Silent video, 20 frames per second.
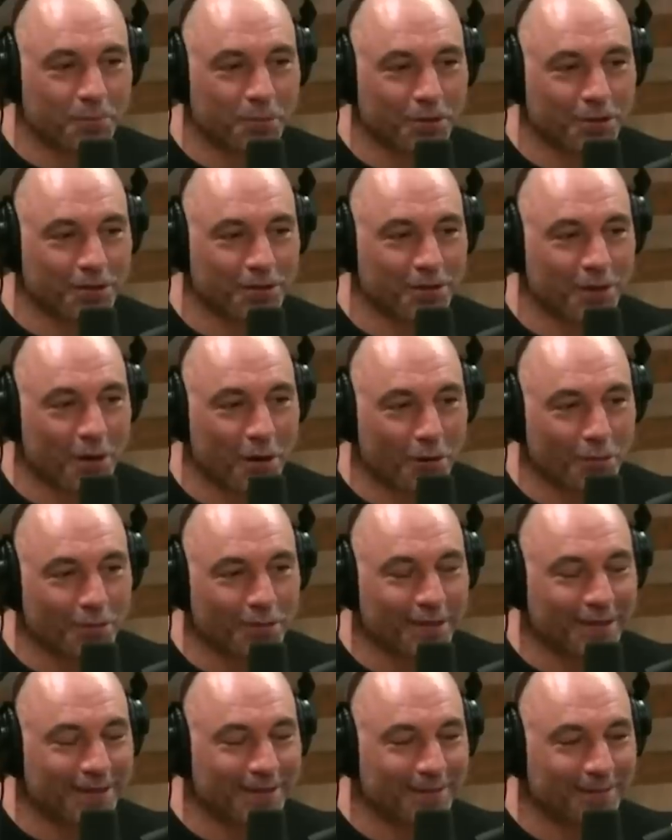pushing
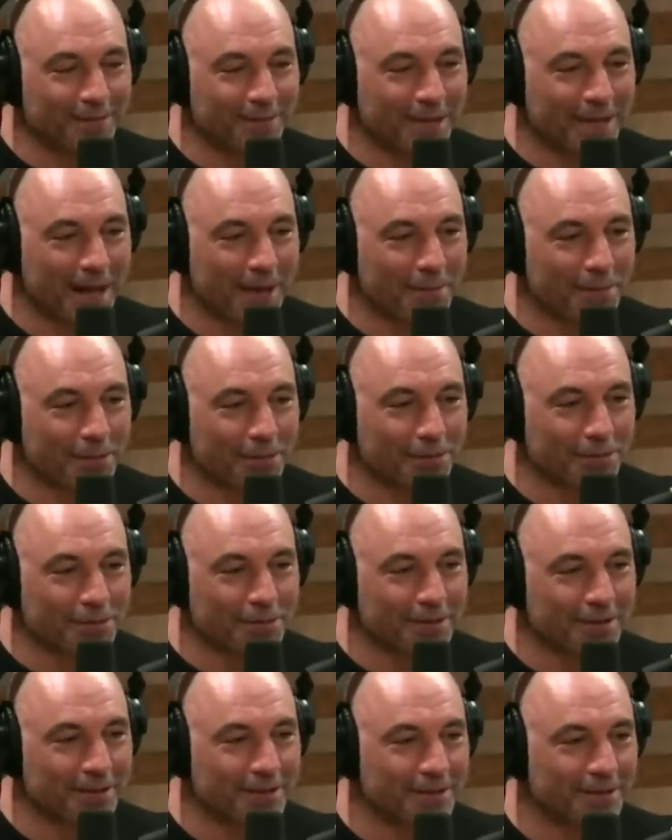only
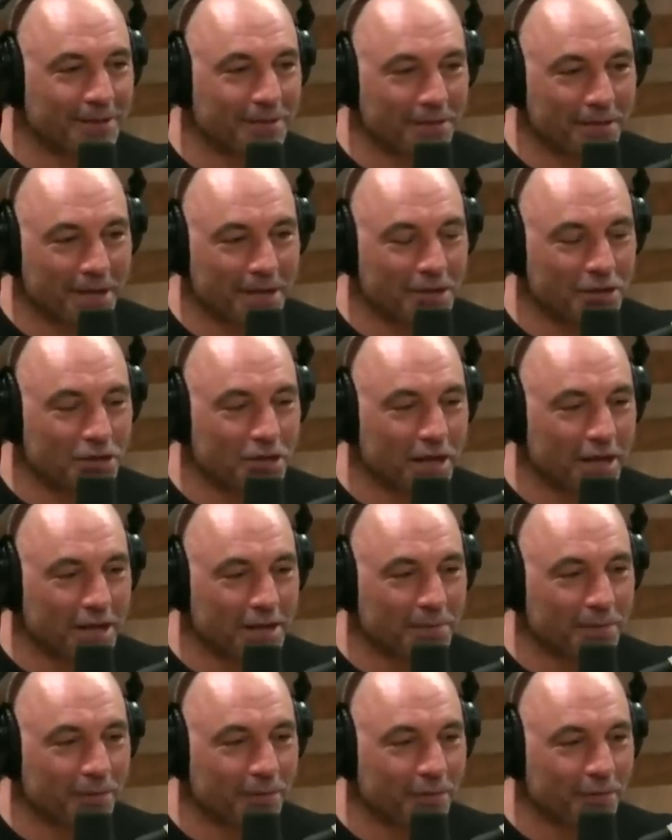chemicals in
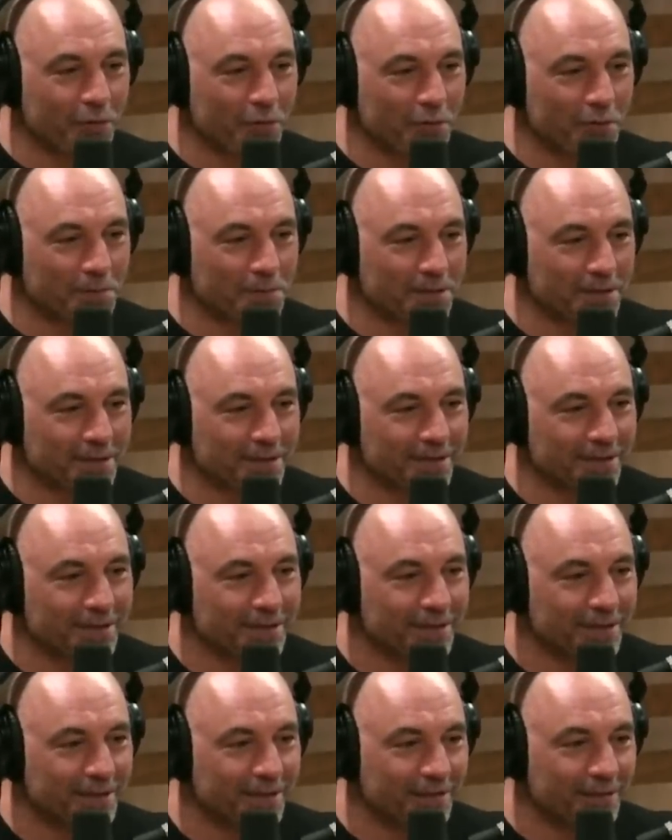injectable forms to
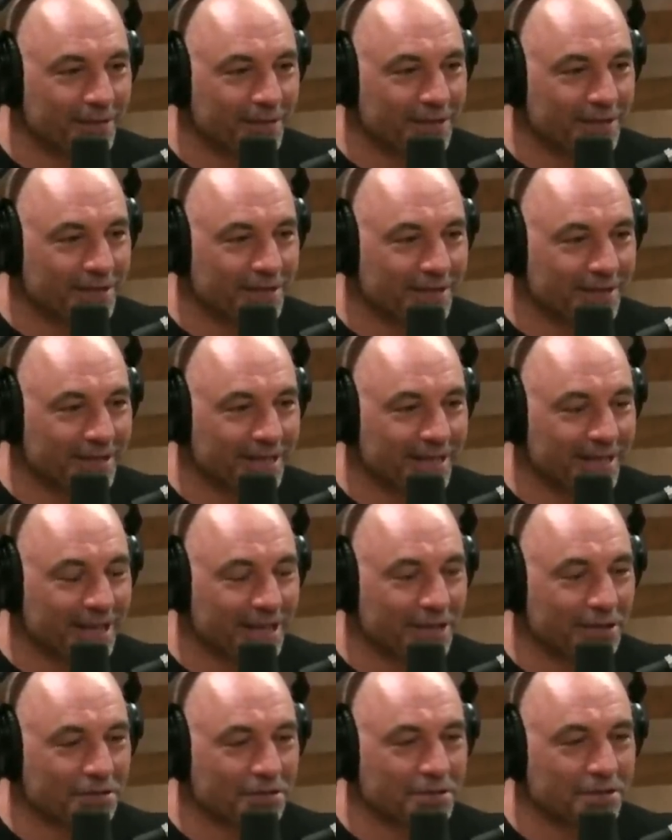facilitate
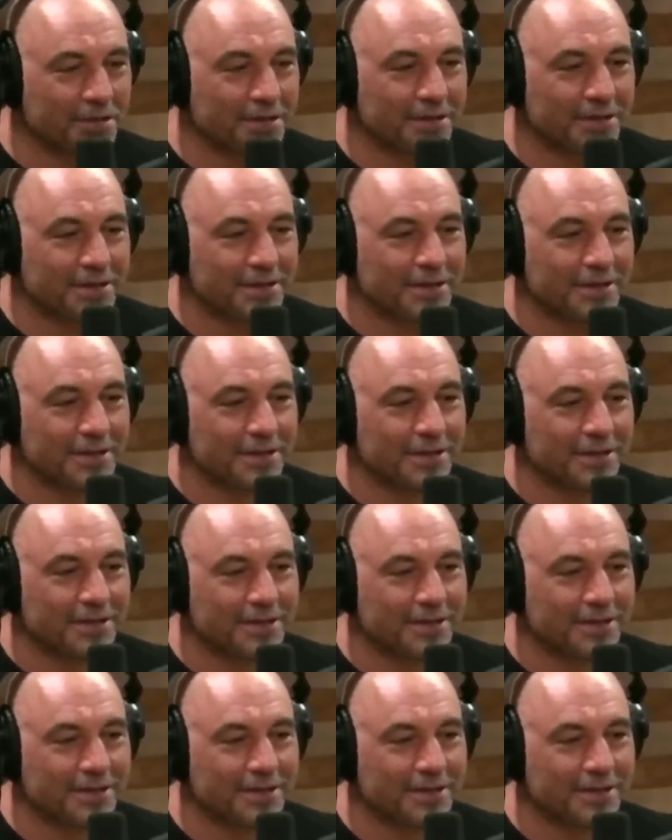health. Fair enough.